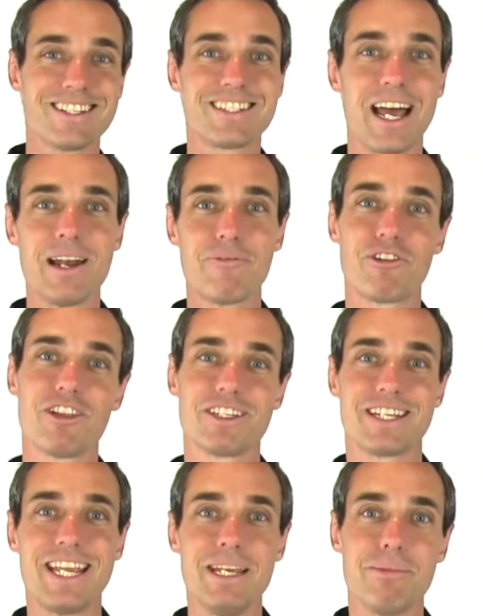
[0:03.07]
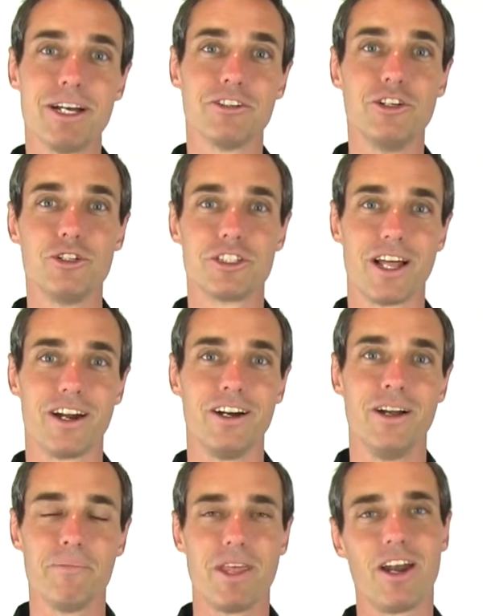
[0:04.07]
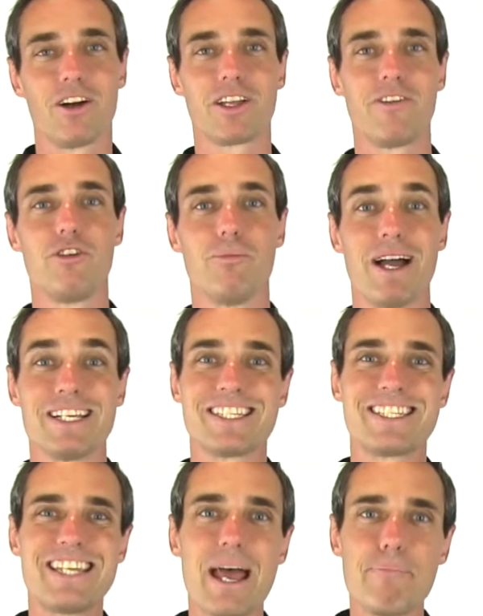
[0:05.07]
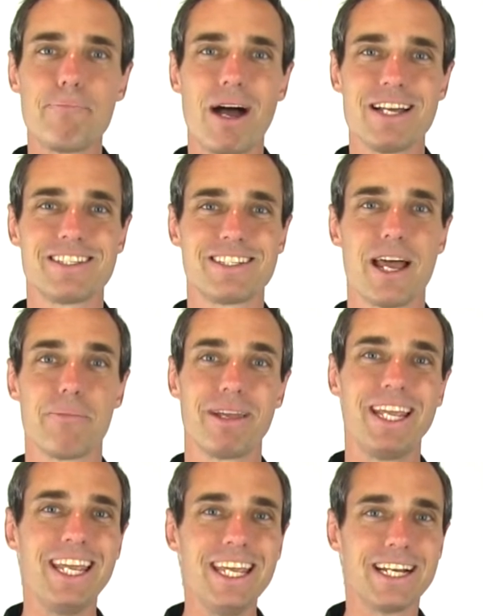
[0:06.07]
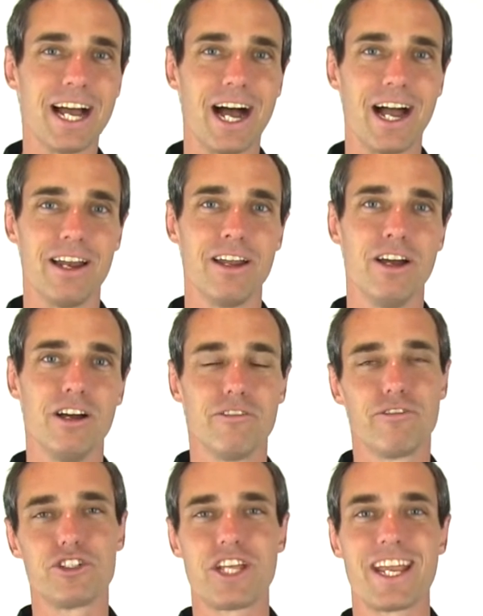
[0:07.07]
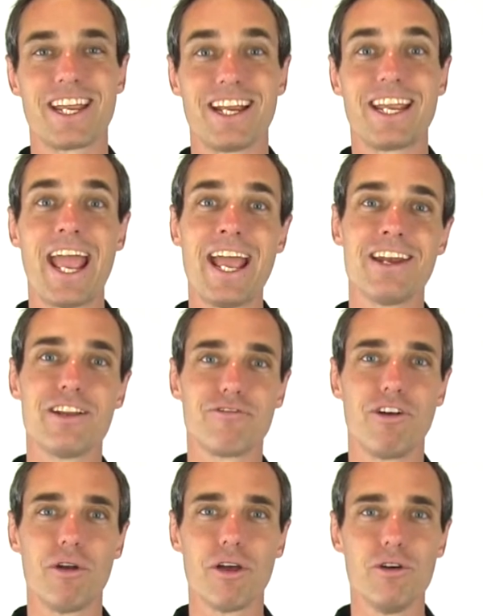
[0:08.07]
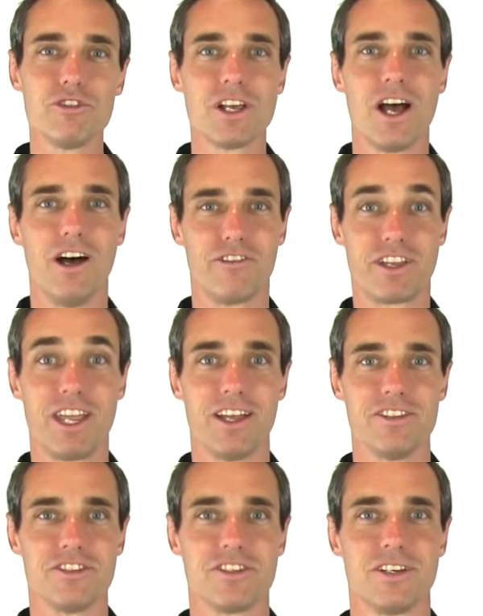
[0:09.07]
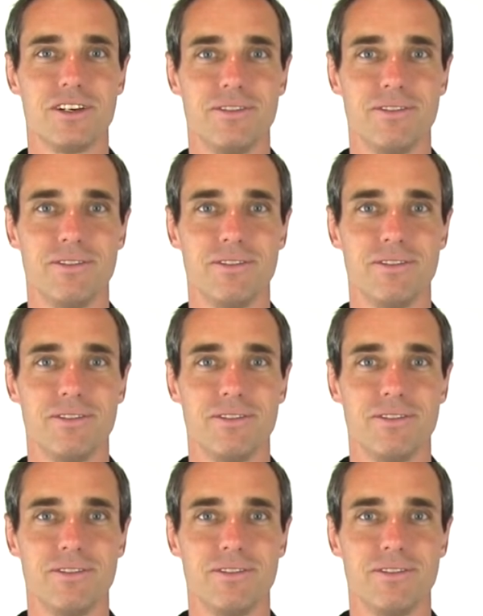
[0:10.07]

sign up for this email newsletter and I'll give you my step-by-step e-guide for taking candid photos of kids.